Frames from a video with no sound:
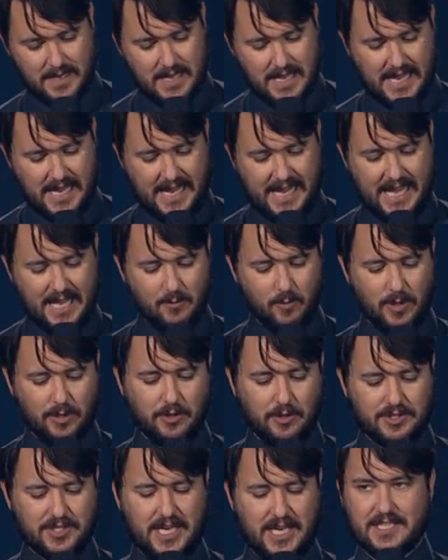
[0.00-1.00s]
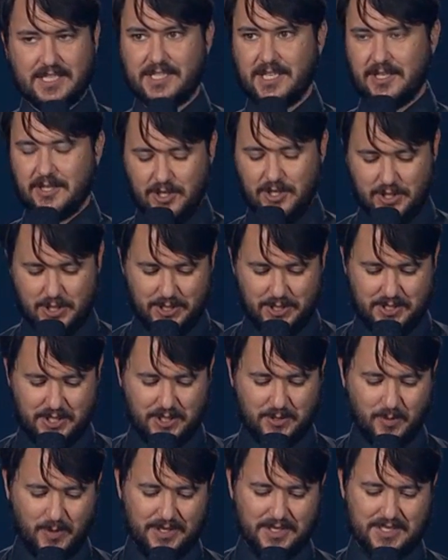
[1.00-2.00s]
and what looks like signatures.
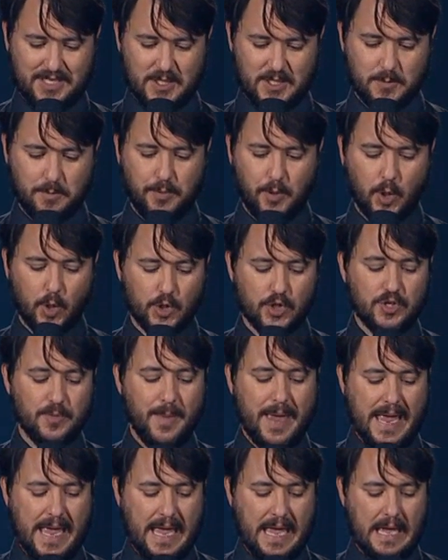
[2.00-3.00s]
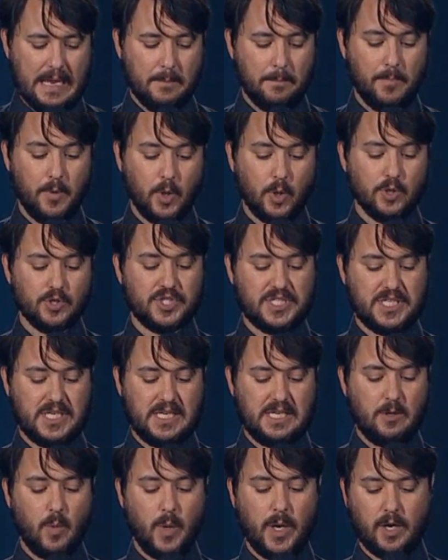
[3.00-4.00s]
This one says Boogers Man, Boogers
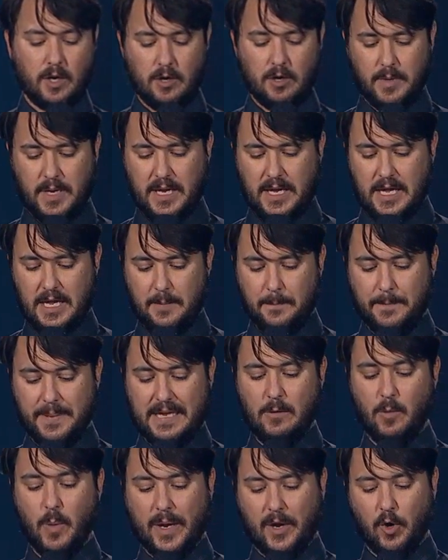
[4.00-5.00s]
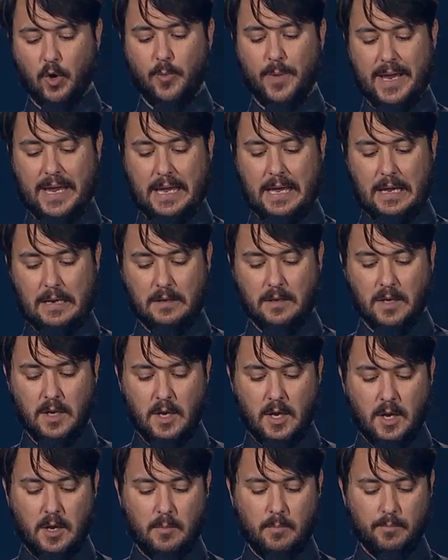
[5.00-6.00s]
T Wicker Man, B Wicker Man,
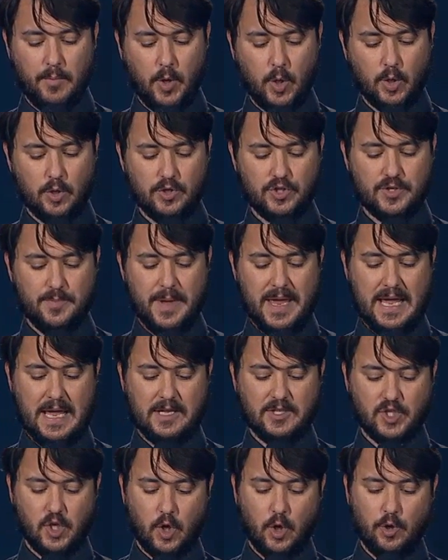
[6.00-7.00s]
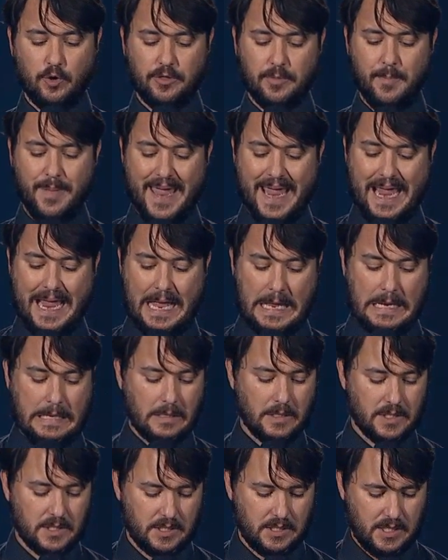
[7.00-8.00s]
Boogers Man's Earth
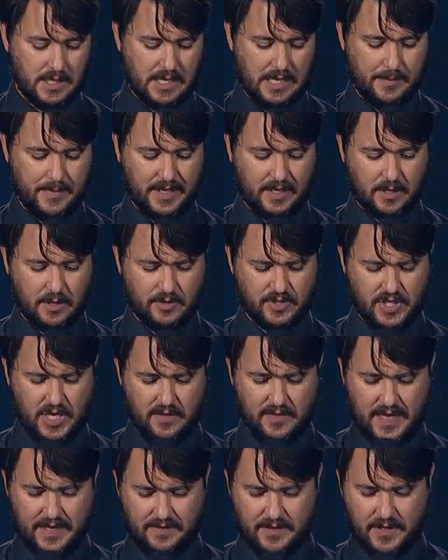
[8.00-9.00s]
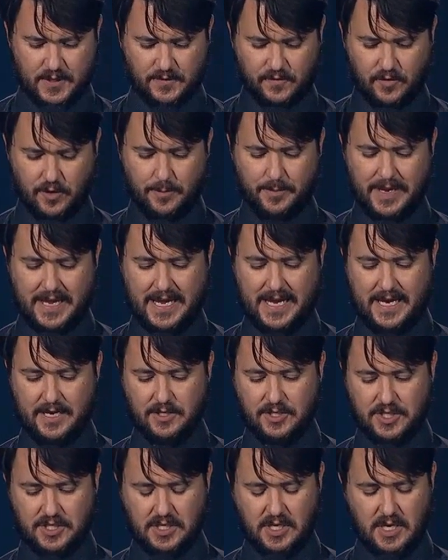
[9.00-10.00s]
Band. It goes on like for a
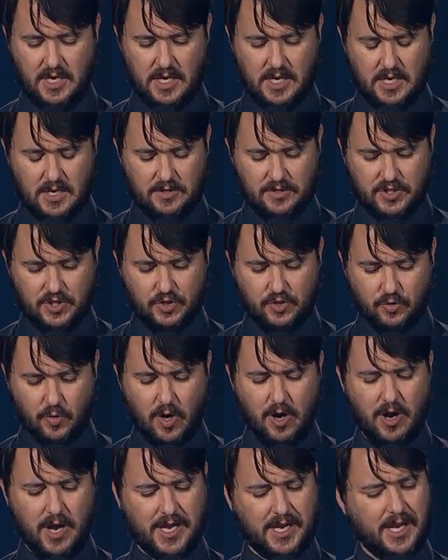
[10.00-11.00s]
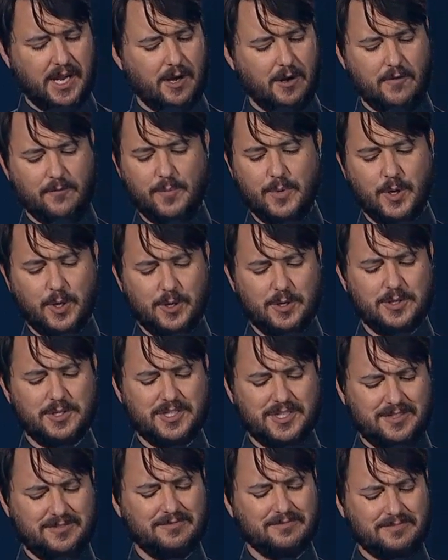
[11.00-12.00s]
page. There's a drawing here of
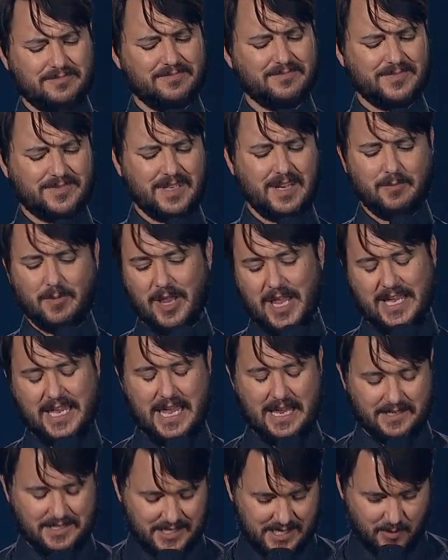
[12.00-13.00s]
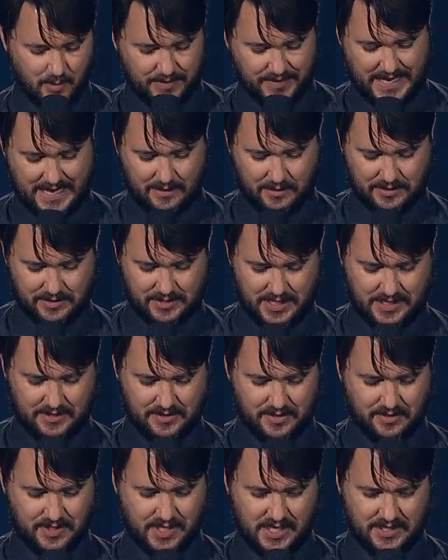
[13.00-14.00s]
Boogers, and, well, I can't tell you what that looks like because
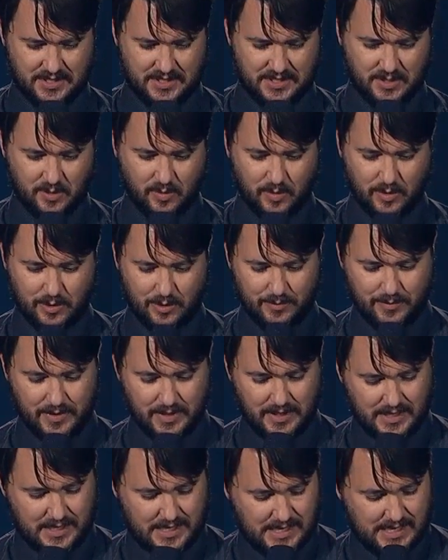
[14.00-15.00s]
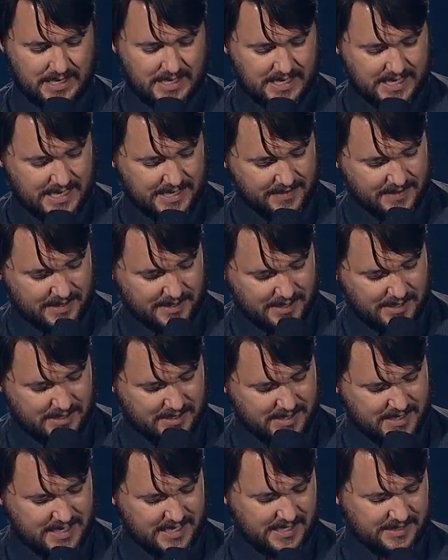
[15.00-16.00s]
there's kids in the room. And then
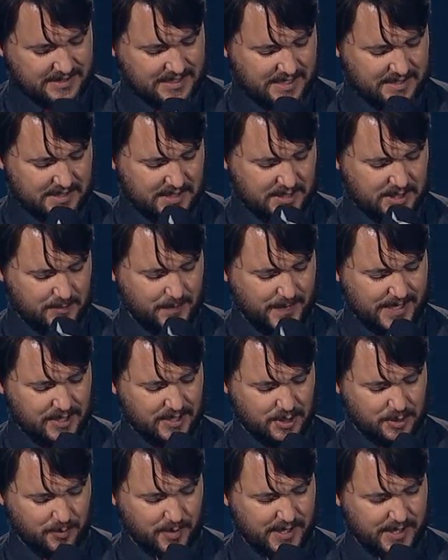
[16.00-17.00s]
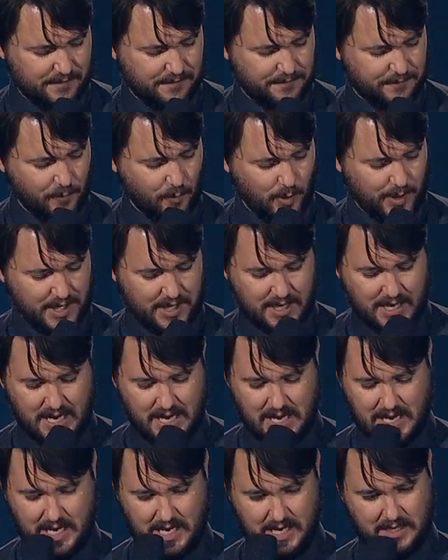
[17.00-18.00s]
it says this is page 3 of
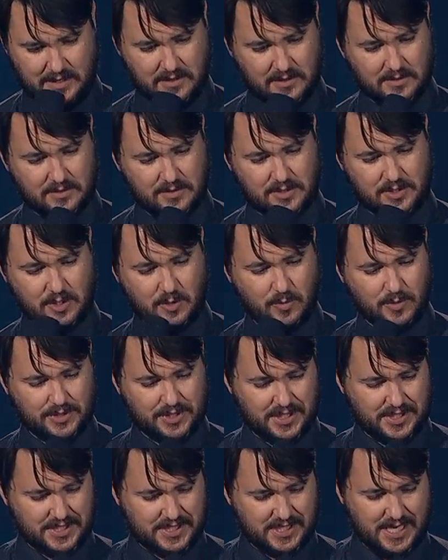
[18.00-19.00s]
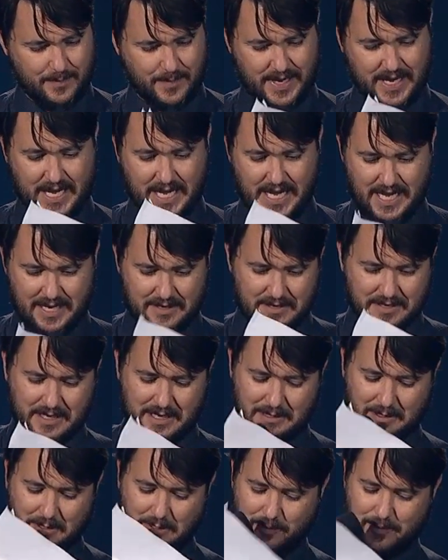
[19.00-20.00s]
49, so we'll just skip ahead a
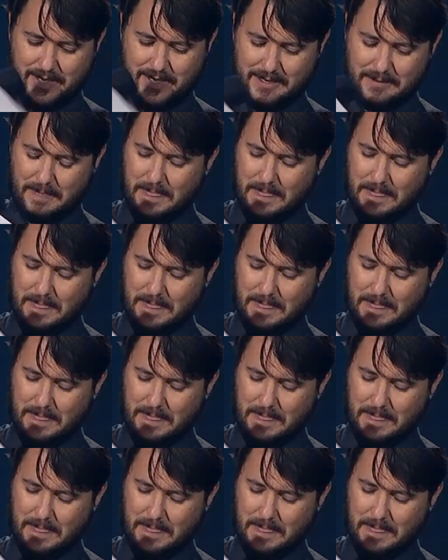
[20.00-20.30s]
little bit.